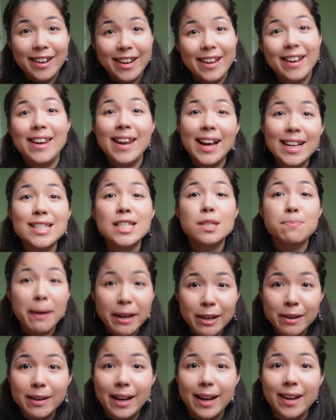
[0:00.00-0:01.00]
let's
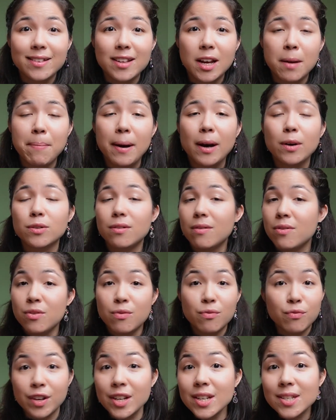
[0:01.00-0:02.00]
speculate about the
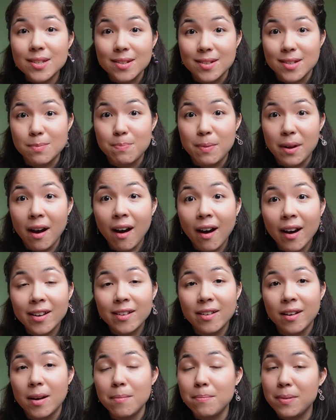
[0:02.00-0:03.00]
reasons behind her
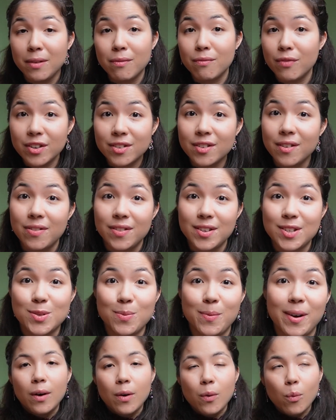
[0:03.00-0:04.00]
being written this
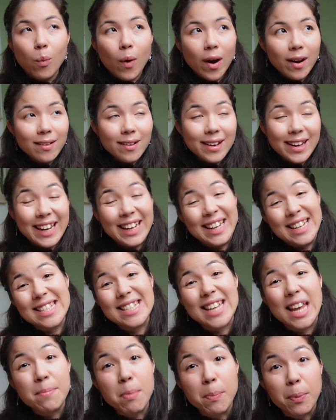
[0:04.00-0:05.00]
way. One
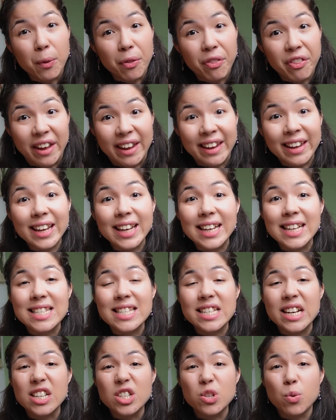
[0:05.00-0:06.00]
inescapable thing is
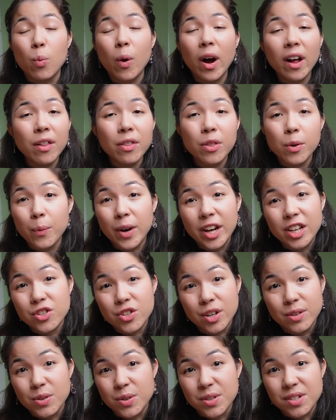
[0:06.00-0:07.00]
that while the way
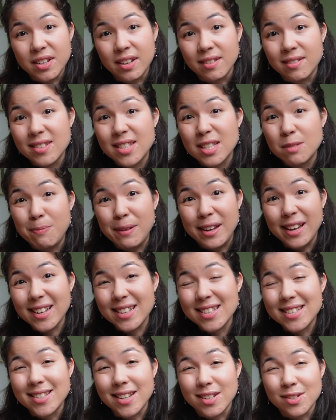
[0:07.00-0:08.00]
Cho-Cho-san speaks
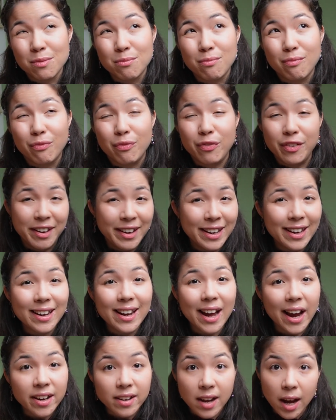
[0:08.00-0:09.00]
doesn't really
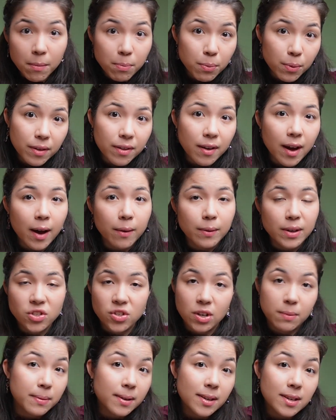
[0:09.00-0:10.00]
line up with how a
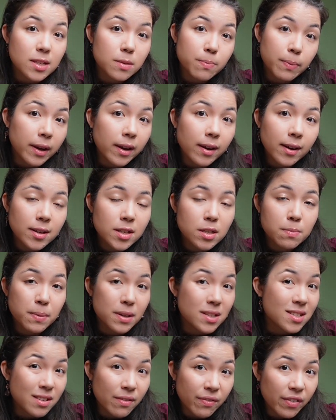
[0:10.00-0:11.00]
Japanese speaker
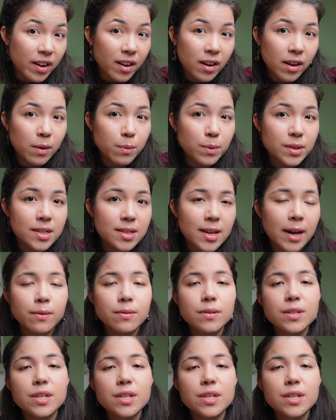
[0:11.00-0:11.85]
specifically would sound,